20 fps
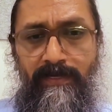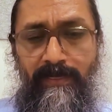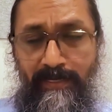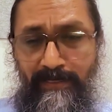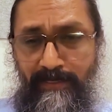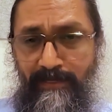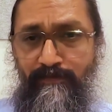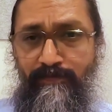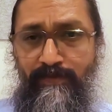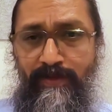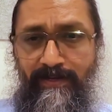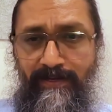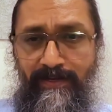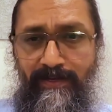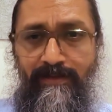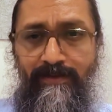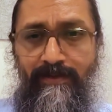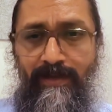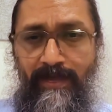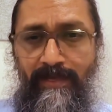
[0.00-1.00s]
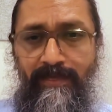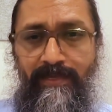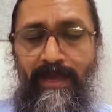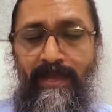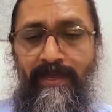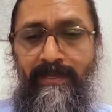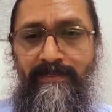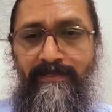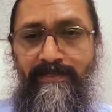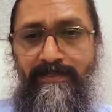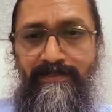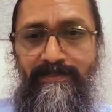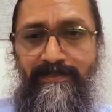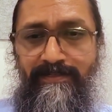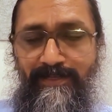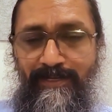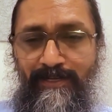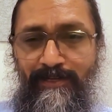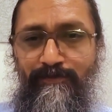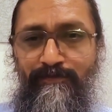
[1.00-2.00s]
And in fact, I did
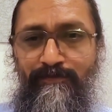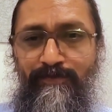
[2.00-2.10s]
hear